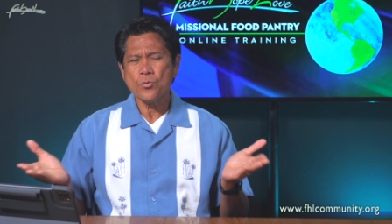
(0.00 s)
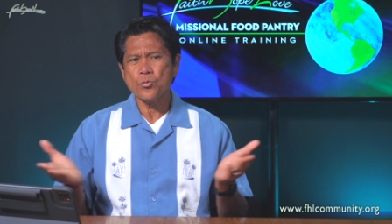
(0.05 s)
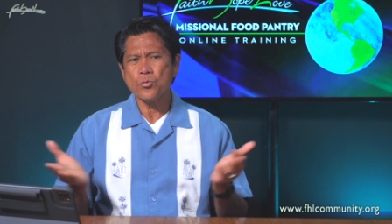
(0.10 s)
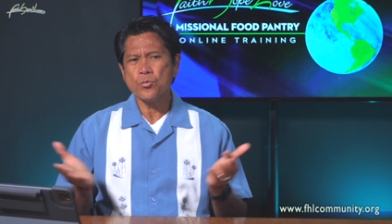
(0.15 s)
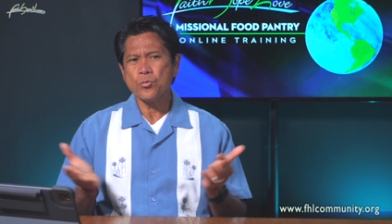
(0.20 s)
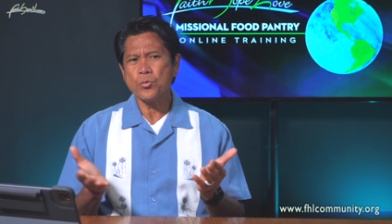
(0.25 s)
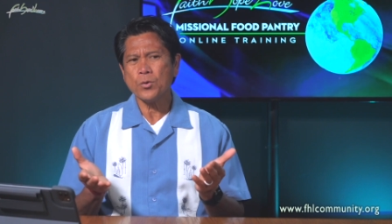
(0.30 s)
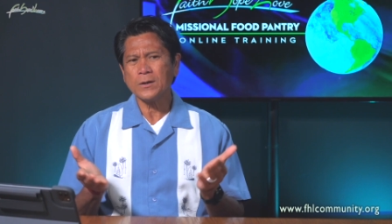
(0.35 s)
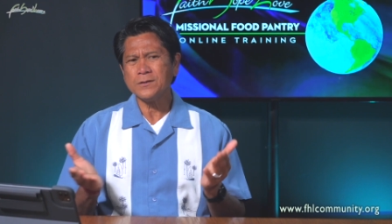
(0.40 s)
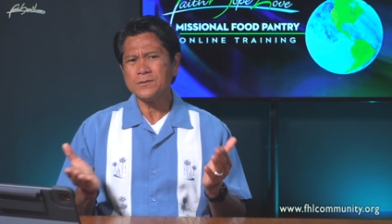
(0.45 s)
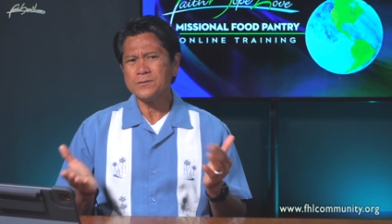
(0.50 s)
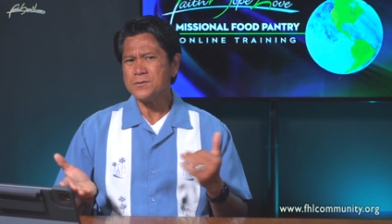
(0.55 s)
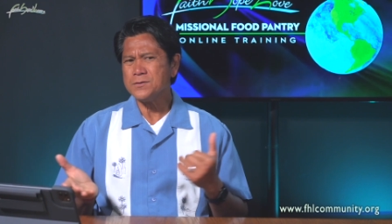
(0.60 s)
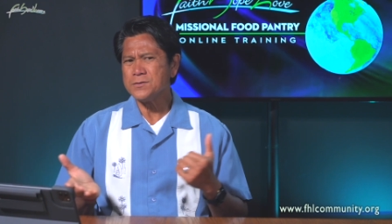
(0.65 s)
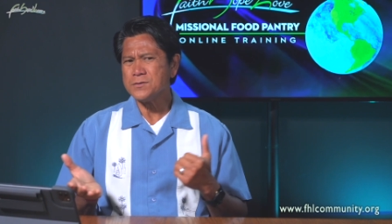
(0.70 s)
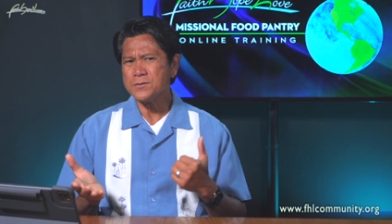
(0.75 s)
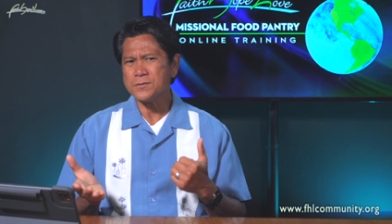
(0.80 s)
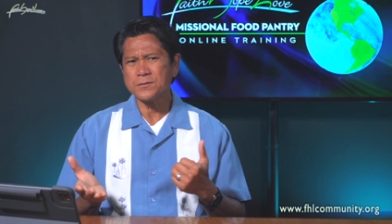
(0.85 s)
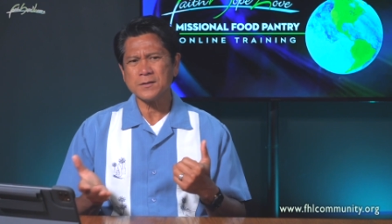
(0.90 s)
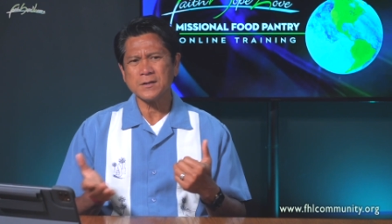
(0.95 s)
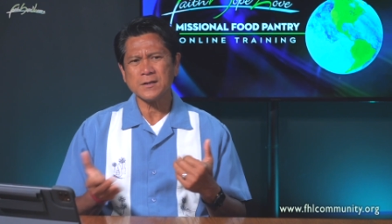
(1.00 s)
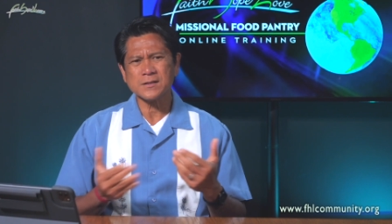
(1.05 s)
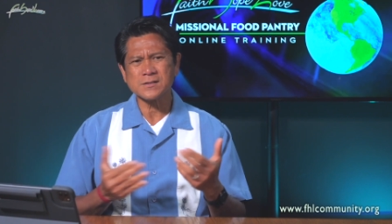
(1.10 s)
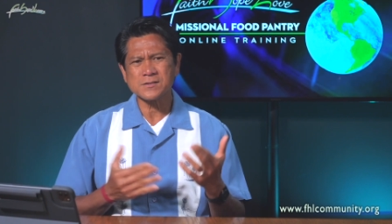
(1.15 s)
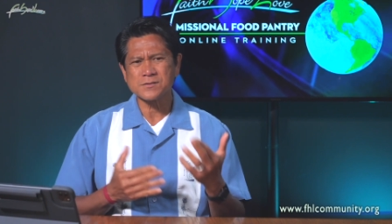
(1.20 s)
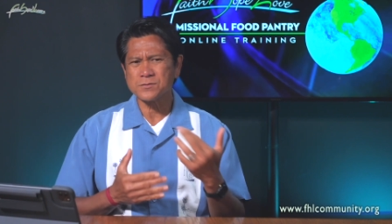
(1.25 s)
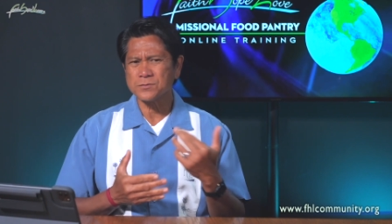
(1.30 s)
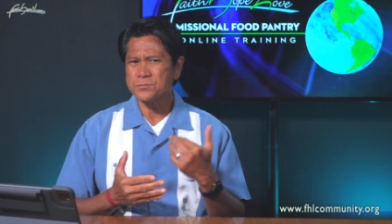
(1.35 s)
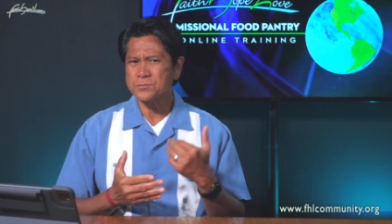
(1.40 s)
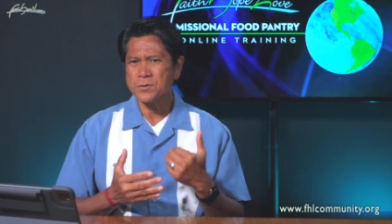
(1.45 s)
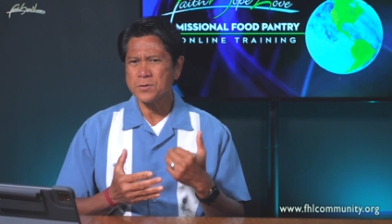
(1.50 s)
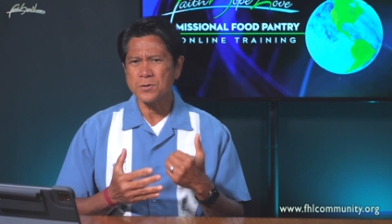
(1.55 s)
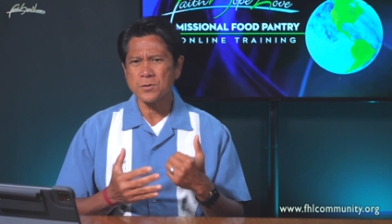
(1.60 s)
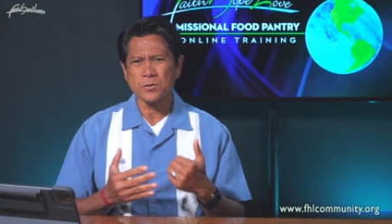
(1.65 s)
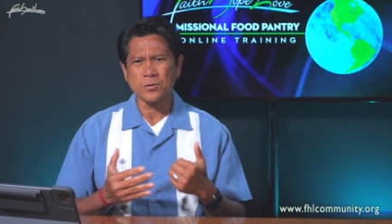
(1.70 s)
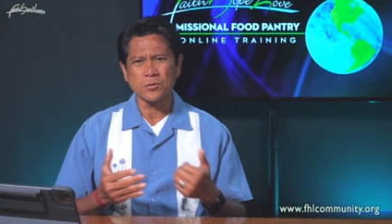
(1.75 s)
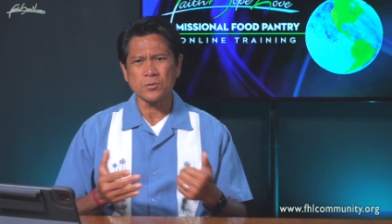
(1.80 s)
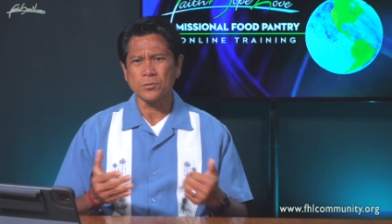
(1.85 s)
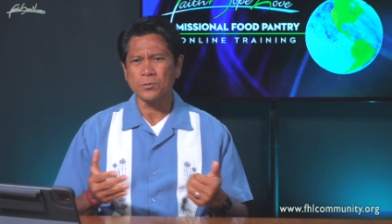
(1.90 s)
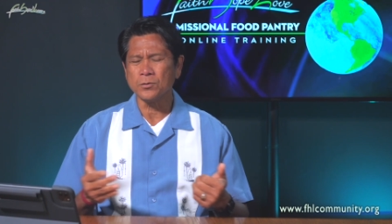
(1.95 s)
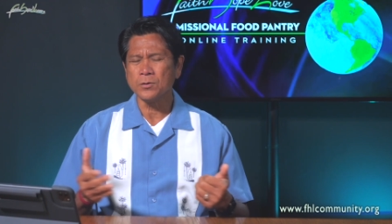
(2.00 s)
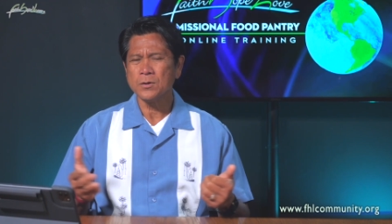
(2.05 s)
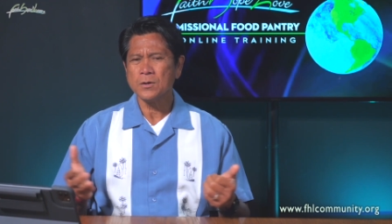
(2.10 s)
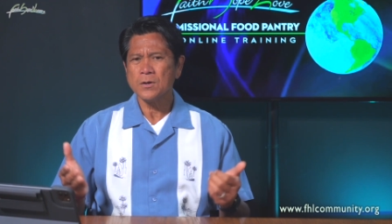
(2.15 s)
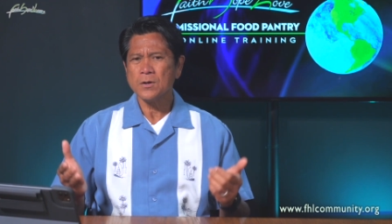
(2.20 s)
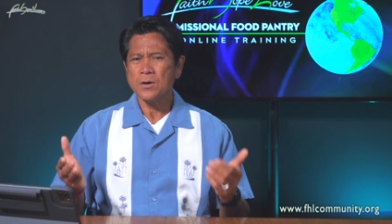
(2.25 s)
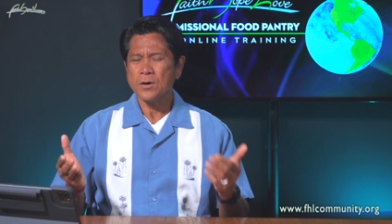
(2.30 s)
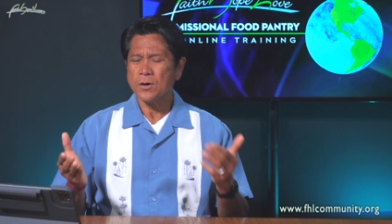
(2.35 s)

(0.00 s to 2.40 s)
what do you think is the role